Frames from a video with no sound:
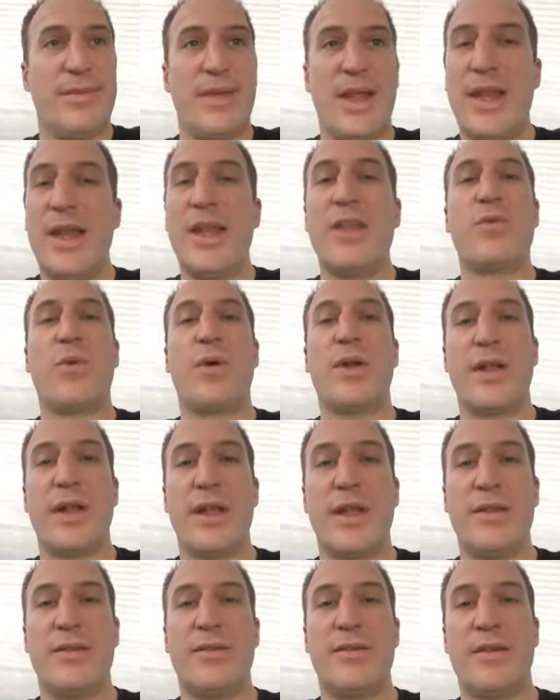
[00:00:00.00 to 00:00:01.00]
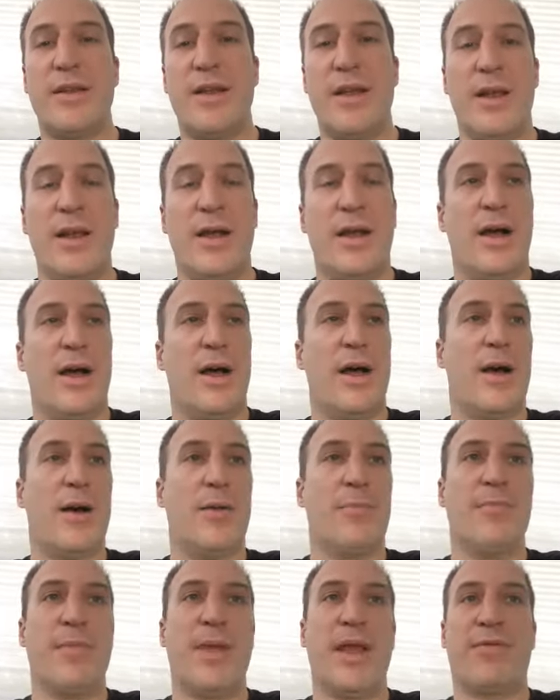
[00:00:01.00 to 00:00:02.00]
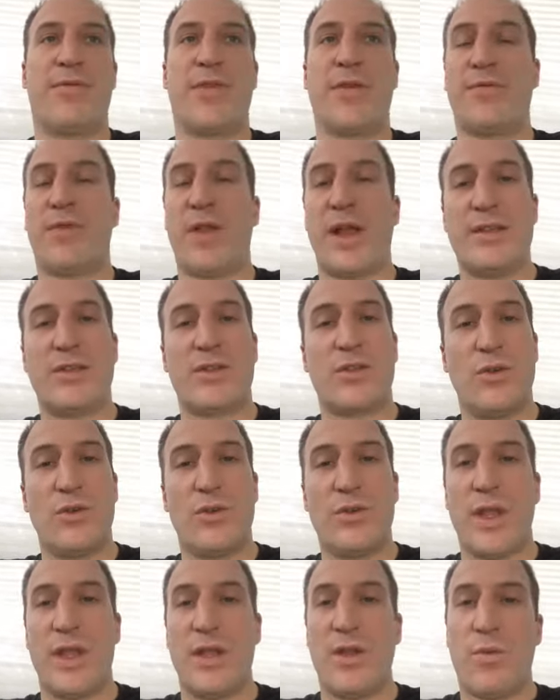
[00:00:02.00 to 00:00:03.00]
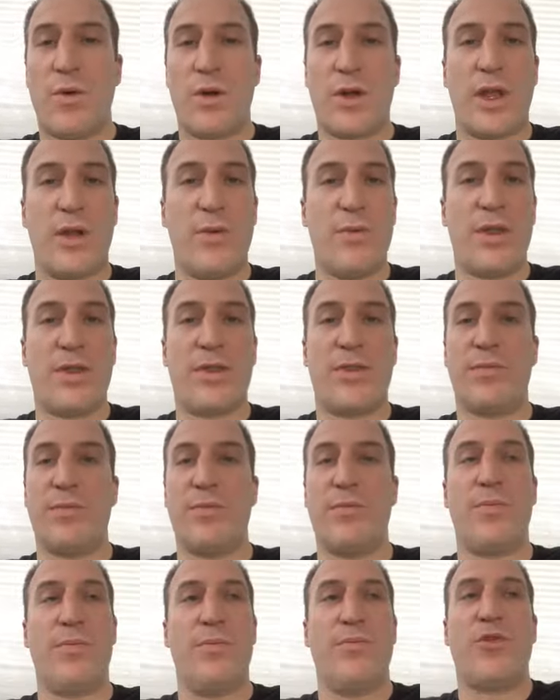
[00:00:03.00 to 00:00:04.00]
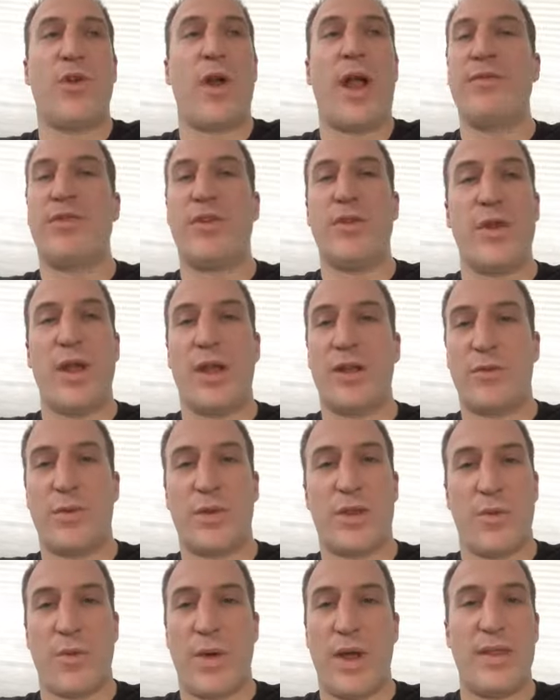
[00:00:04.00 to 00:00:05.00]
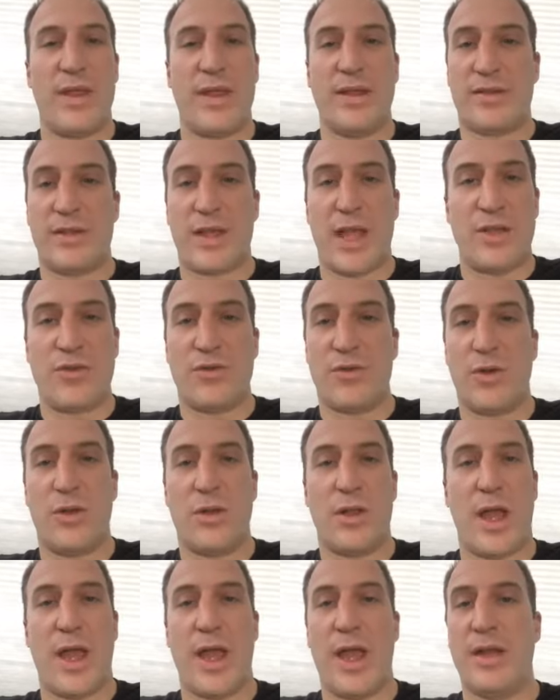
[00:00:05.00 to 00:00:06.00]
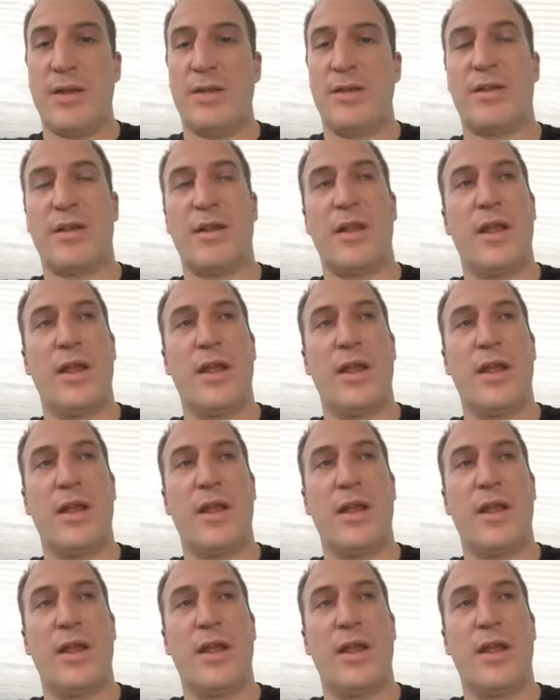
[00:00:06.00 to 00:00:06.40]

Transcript: it is what it is um, if the flight school that you're working with drives you nuts with the way they schedule and